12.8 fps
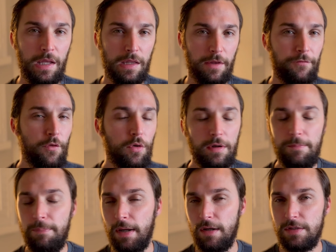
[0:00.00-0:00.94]
The full
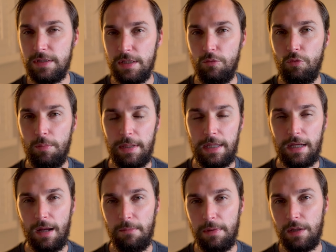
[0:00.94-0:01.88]
comparison will be
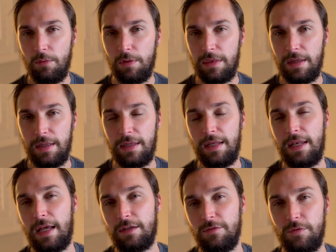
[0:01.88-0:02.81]
coming within the
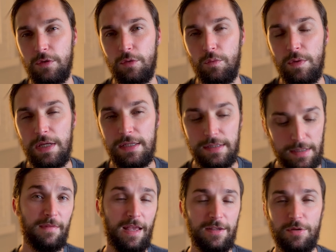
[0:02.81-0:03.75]
next few
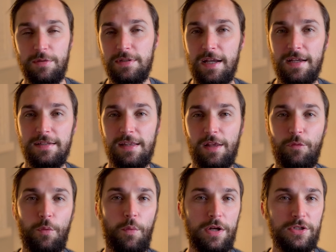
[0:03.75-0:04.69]
weeks. As always, guys, thanks
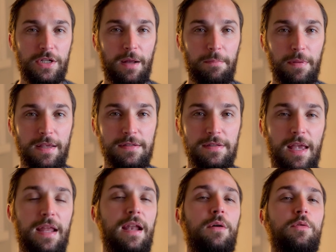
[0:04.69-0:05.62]
for watching. God bless,
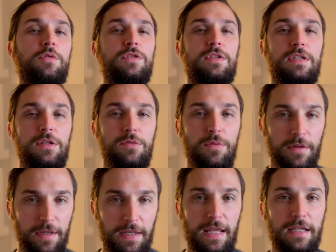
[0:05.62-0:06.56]
and I will see you on
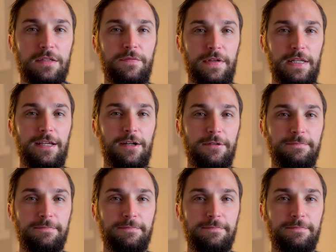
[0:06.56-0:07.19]
the next video.